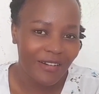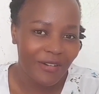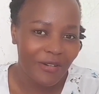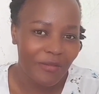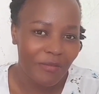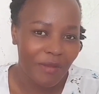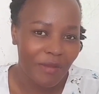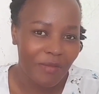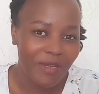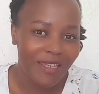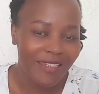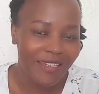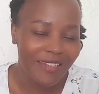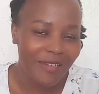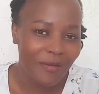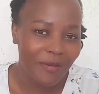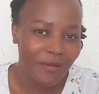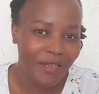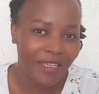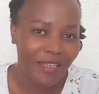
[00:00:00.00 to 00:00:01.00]
or maybe in
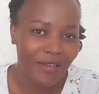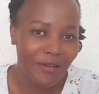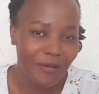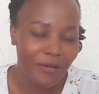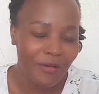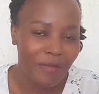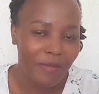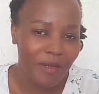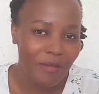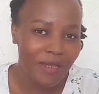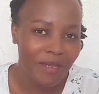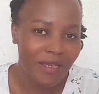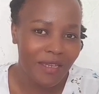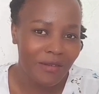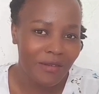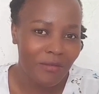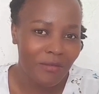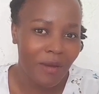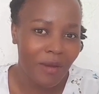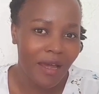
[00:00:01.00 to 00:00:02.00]
Saudi, or maybe
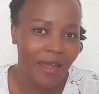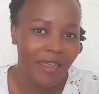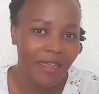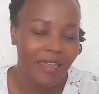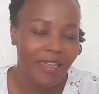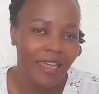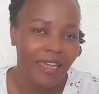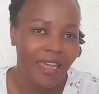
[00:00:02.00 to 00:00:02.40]
in Dubai?